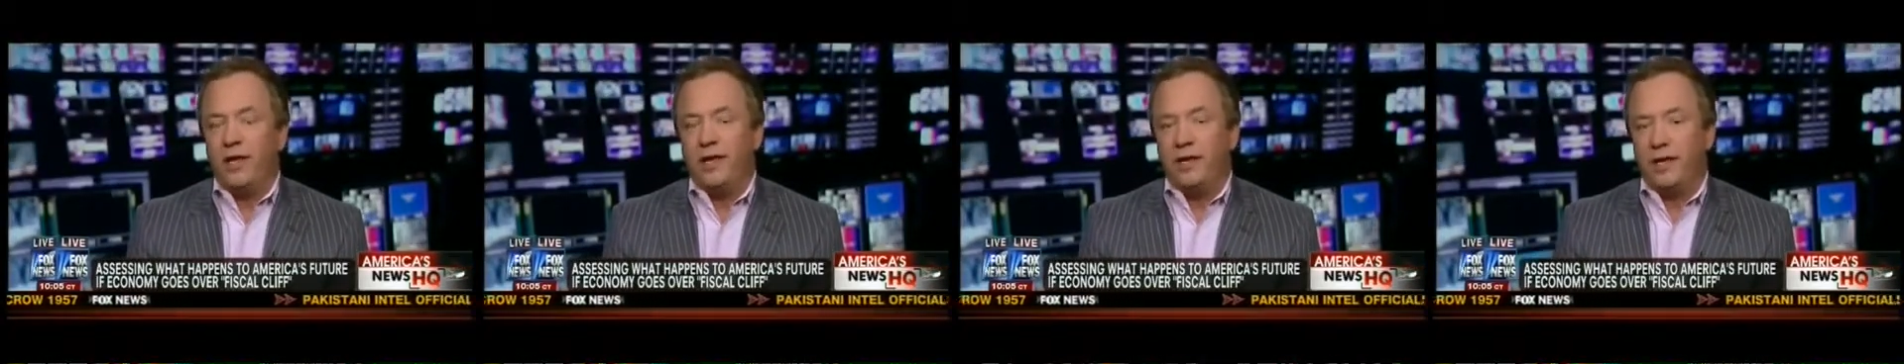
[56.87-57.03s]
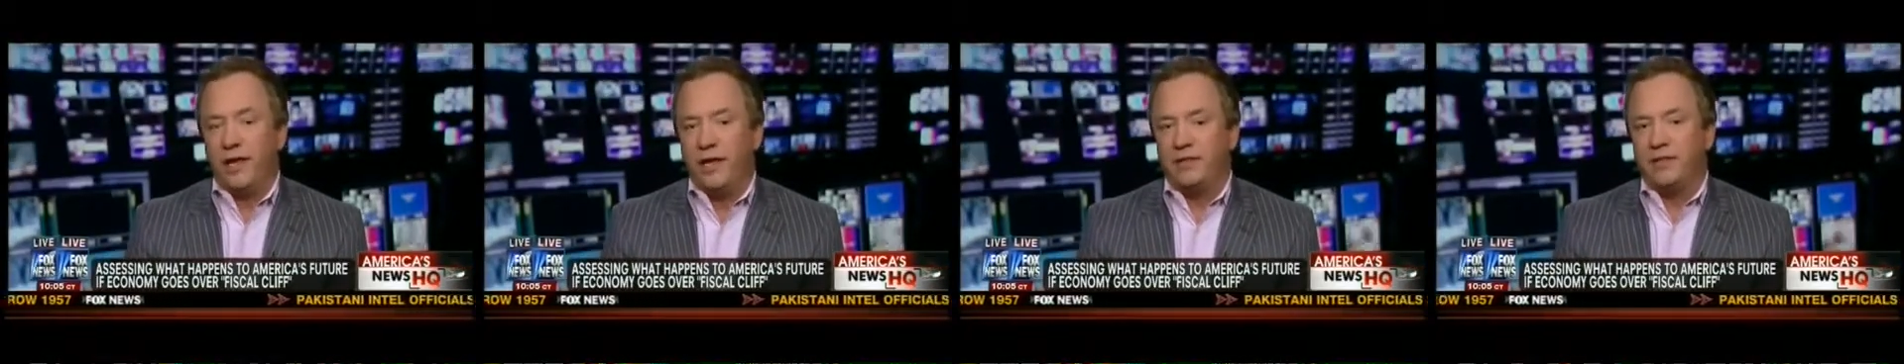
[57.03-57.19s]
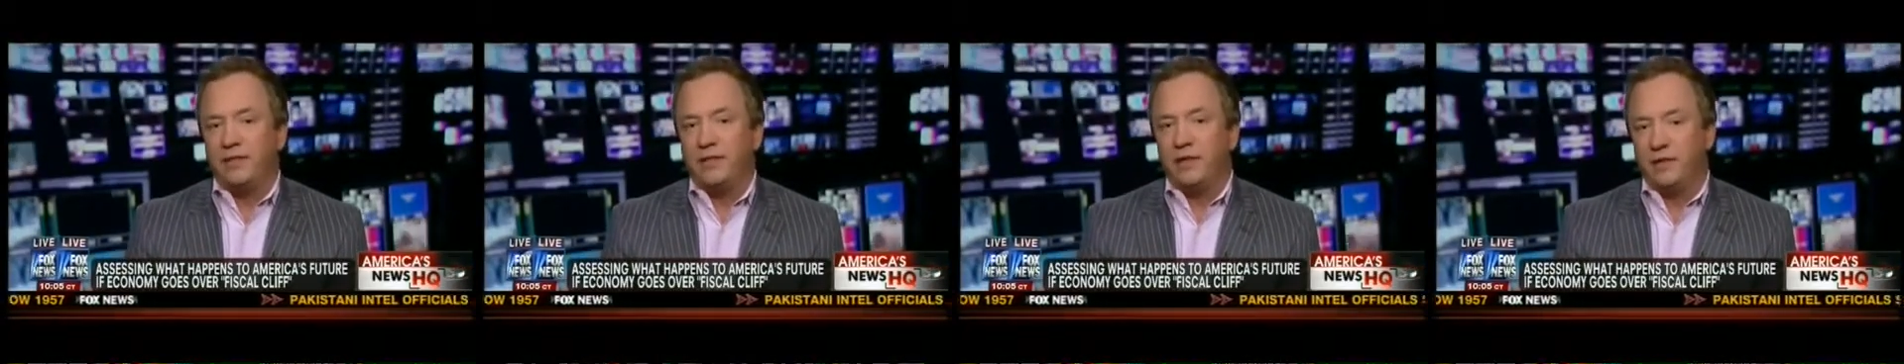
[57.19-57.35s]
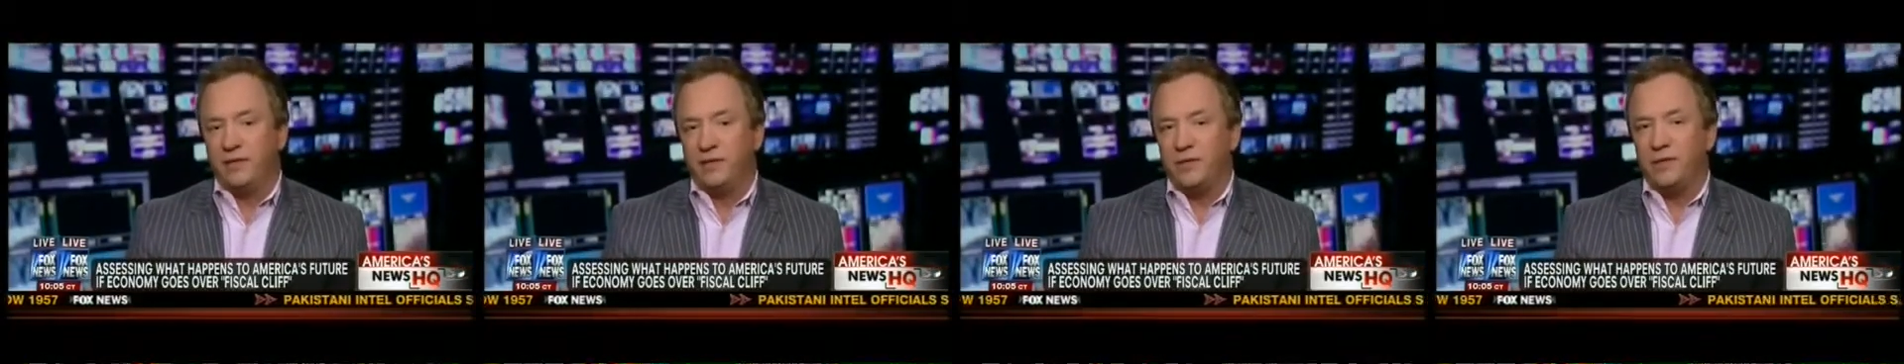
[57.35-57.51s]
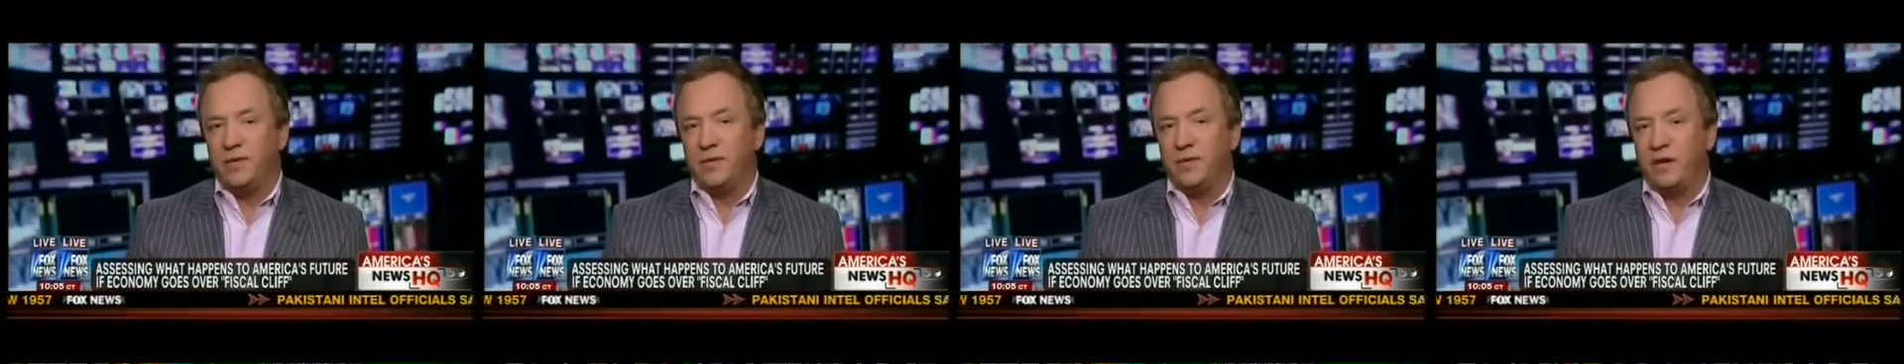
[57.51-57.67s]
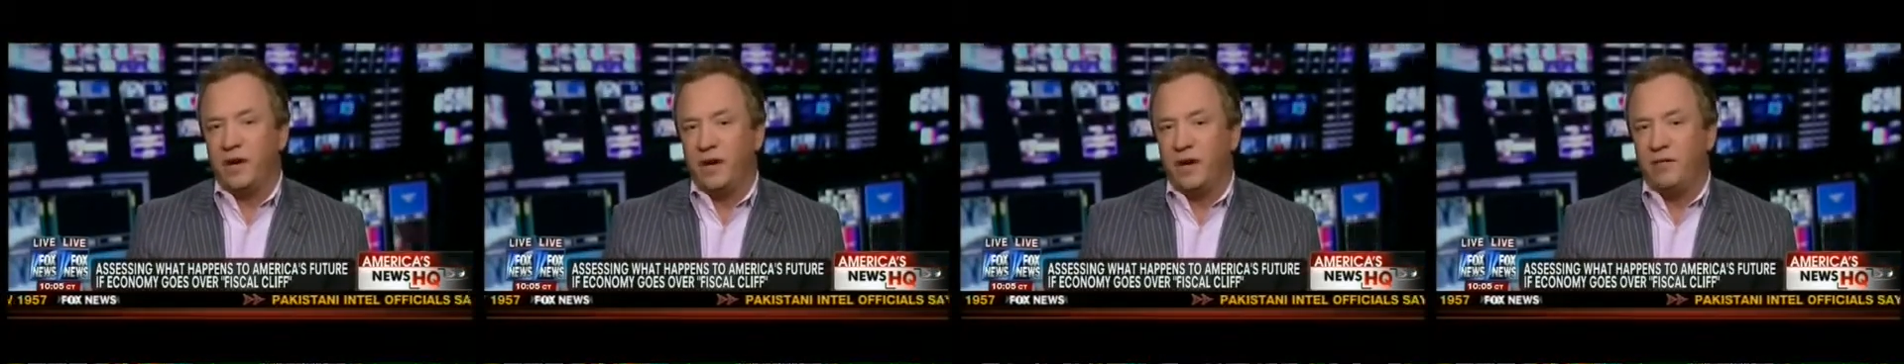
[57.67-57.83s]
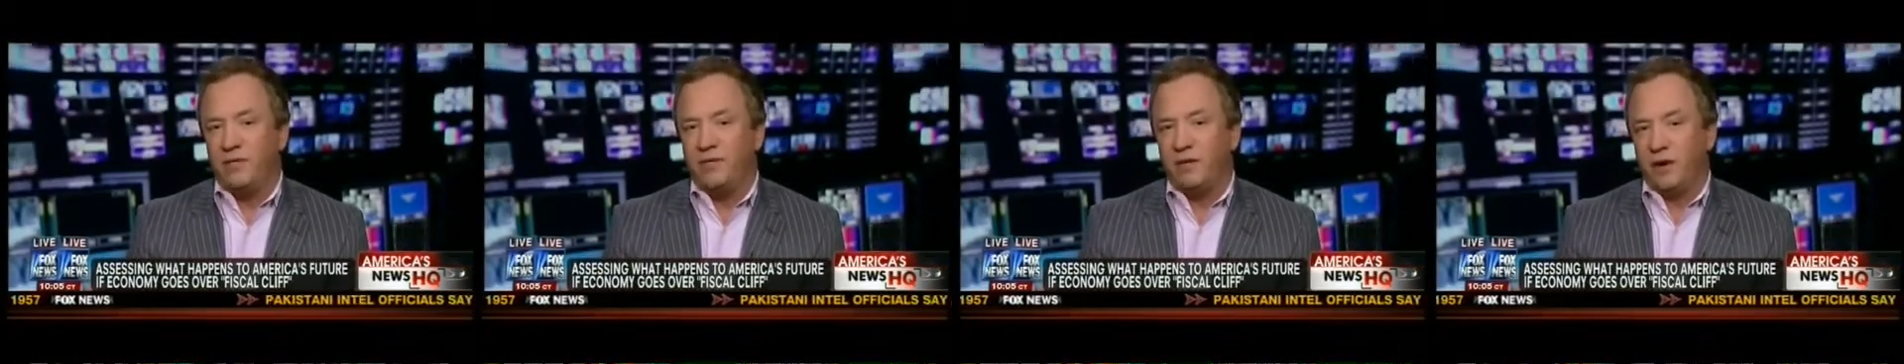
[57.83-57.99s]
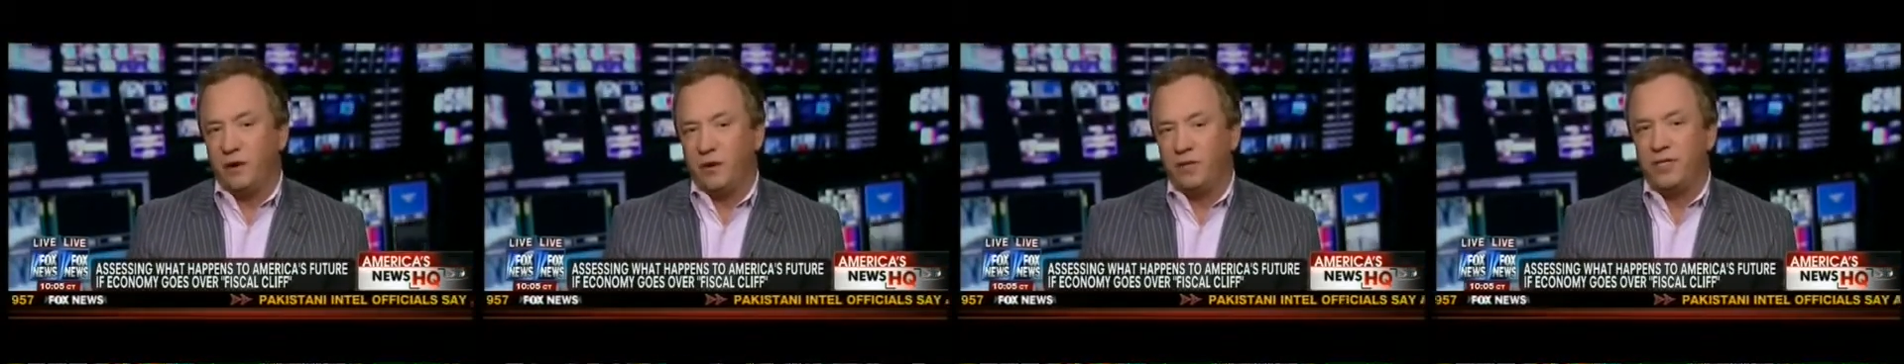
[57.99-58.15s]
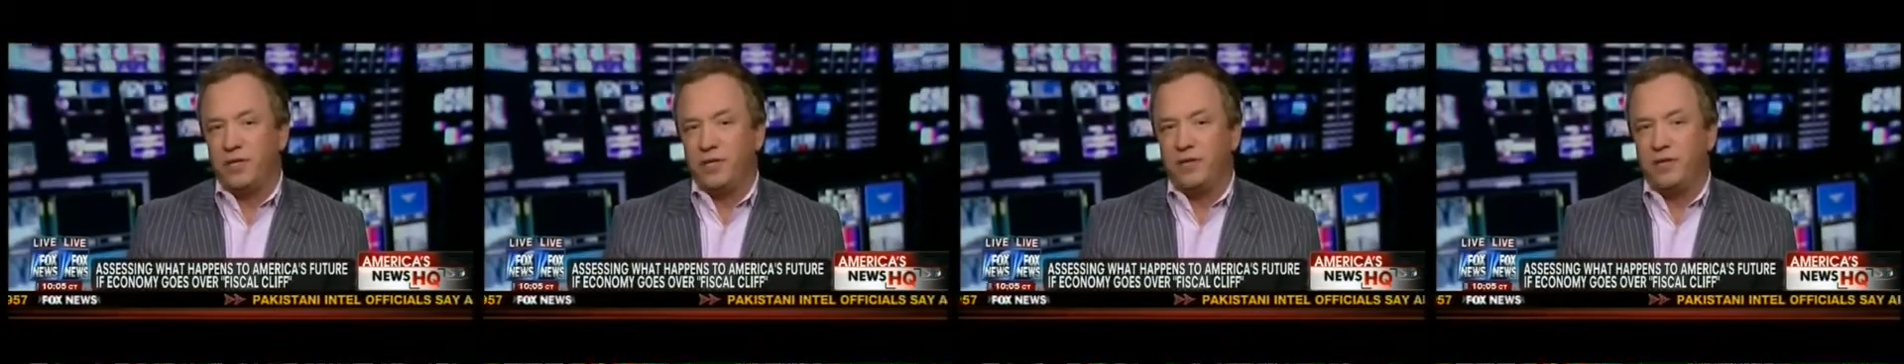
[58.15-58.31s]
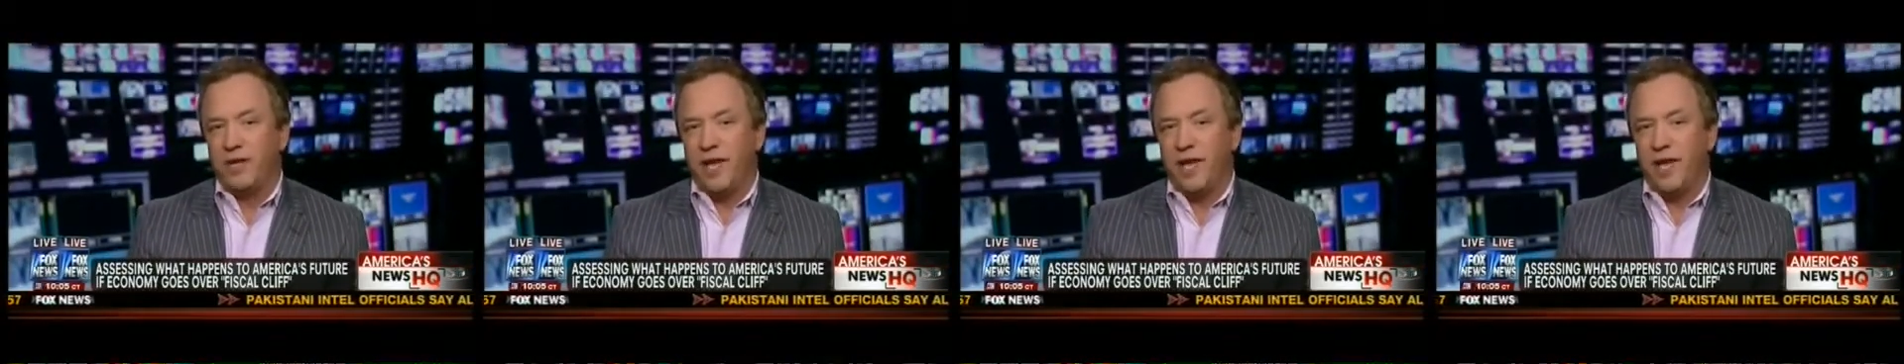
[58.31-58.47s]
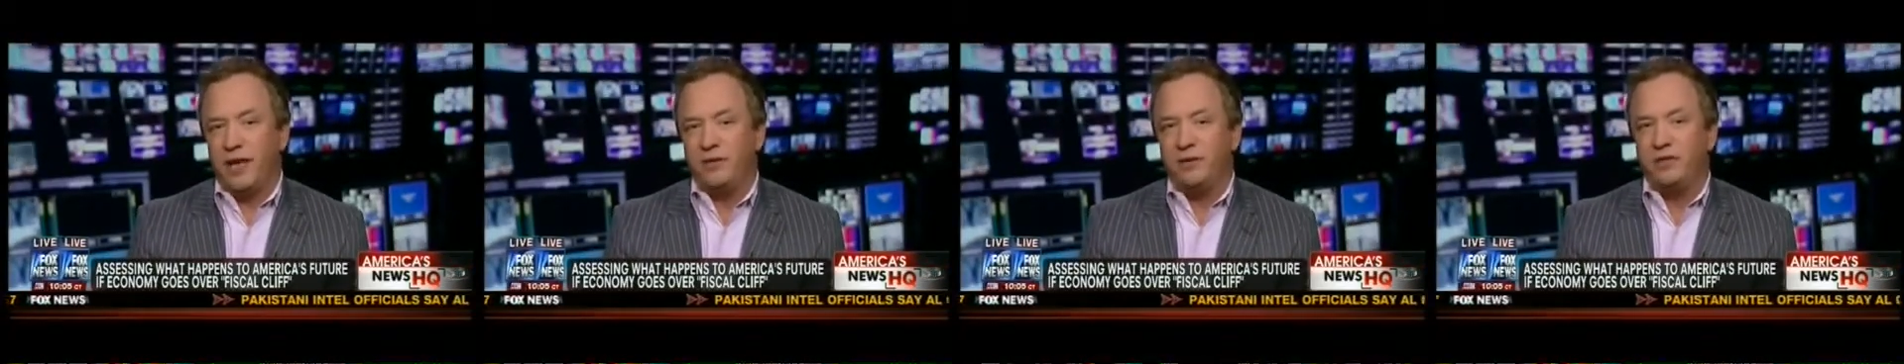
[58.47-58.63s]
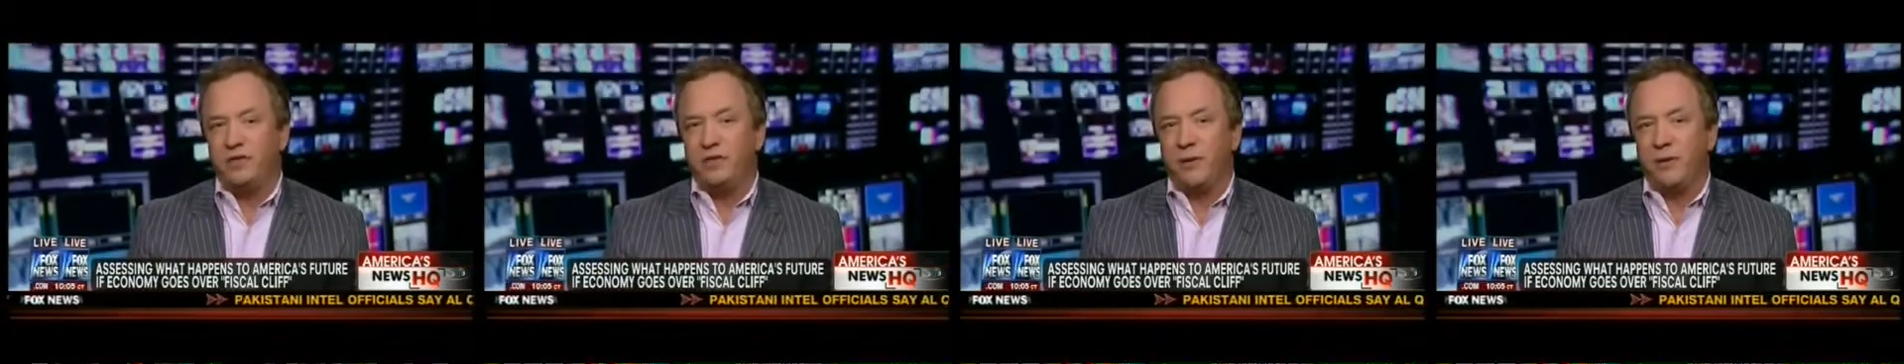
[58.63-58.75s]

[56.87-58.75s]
get these folks in town